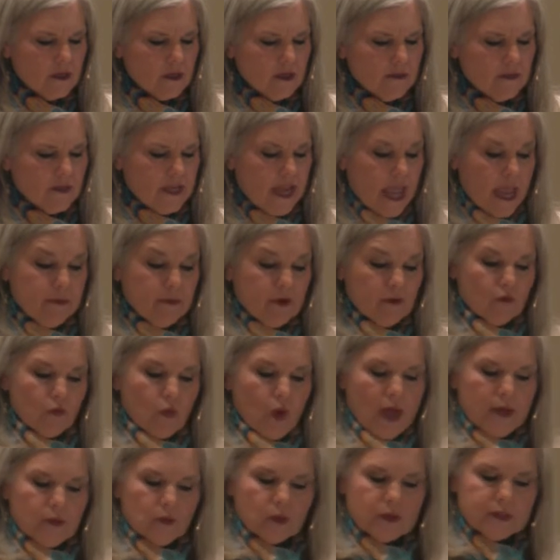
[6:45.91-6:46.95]
The name of
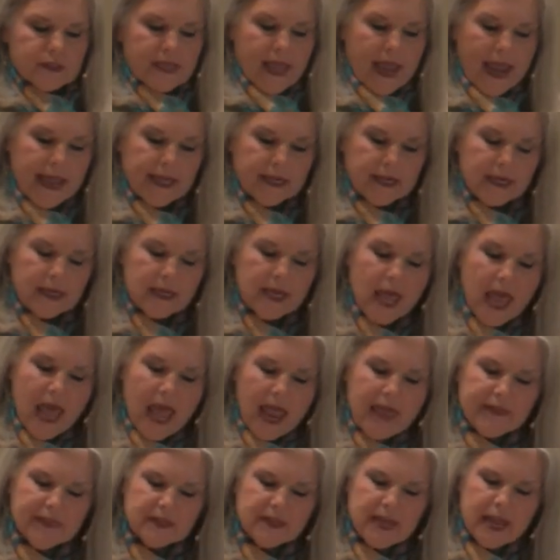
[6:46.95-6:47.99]
one was Hannah,
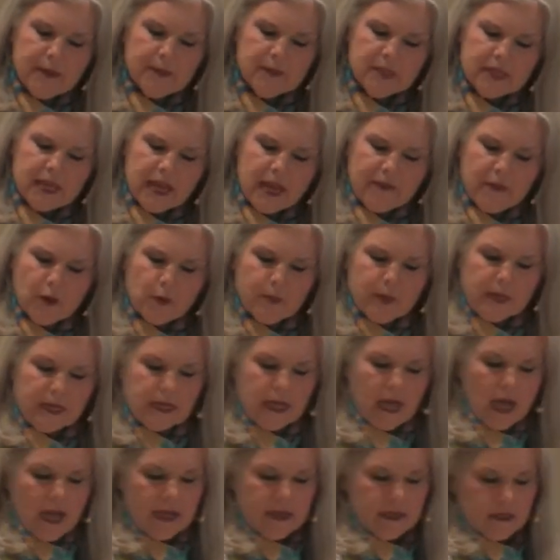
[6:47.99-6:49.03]
and the name of the other
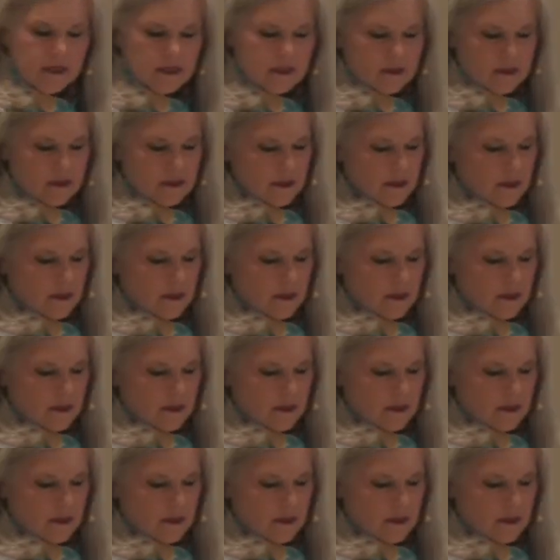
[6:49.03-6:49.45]
Peninnah.